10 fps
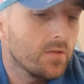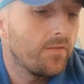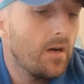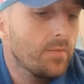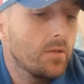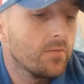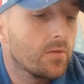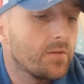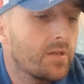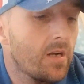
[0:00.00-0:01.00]
of absolute
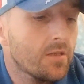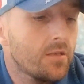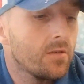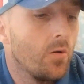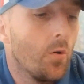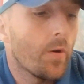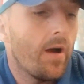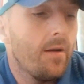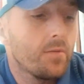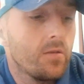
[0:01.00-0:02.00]
contraction or
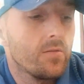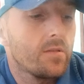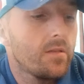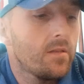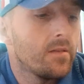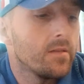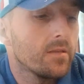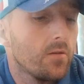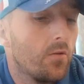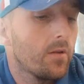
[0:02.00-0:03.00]
absolute
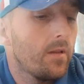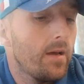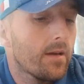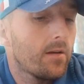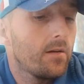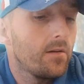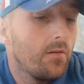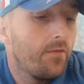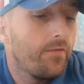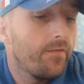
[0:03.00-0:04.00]
stillness or lack
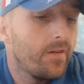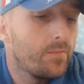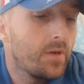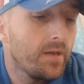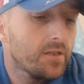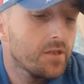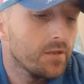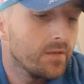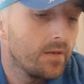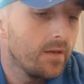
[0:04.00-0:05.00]
of
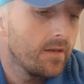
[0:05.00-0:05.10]
vibration.